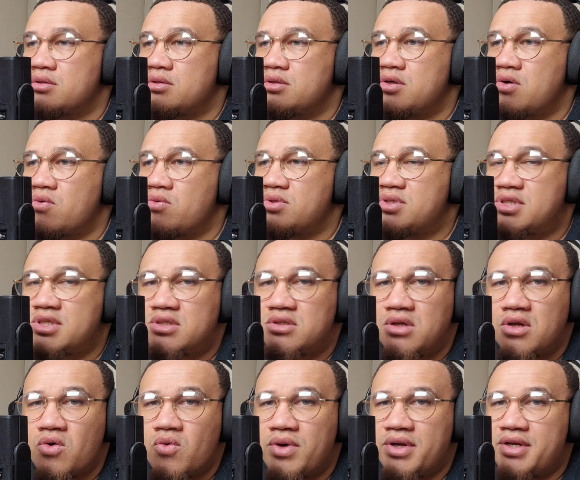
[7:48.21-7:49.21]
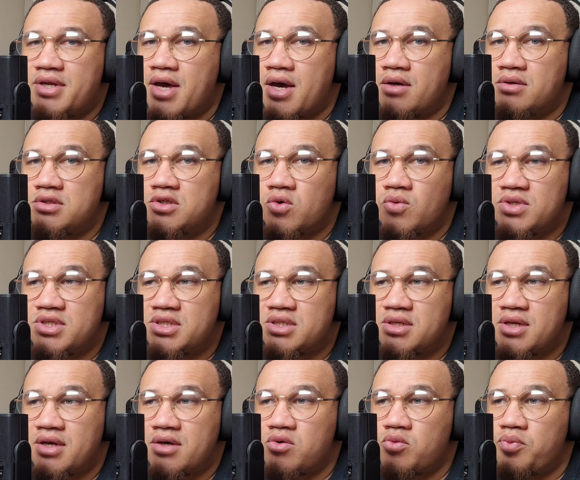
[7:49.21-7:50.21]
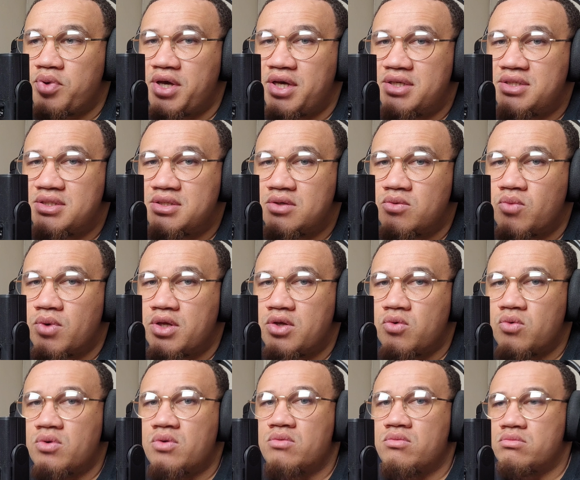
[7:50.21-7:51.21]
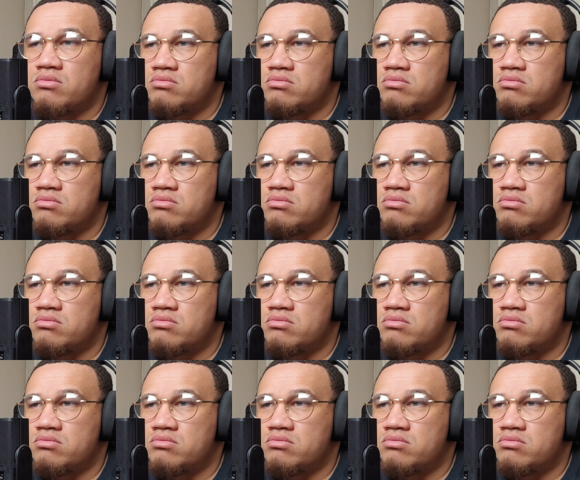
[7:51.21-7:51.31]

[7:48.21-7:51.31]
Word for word: Don't slow it down to a snail pace, and when you